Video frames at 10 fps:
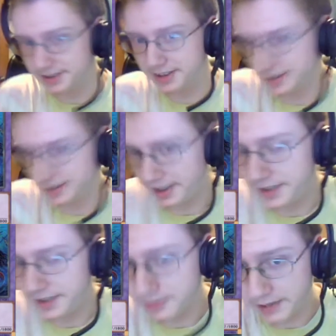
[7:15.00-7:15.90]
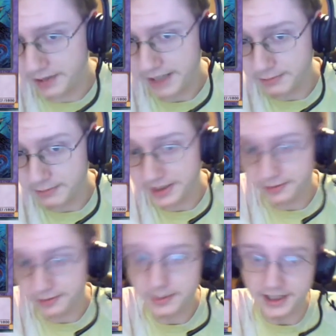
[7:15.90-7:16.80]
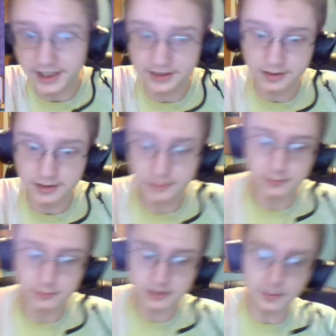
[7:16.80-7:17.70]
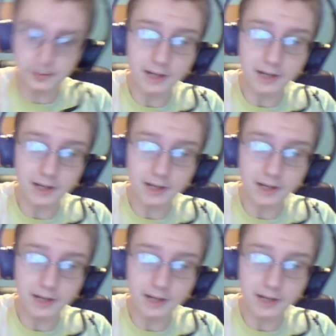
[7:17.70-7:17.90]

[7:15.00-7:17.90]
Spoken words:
And you already have a rank 3, so what's the problem?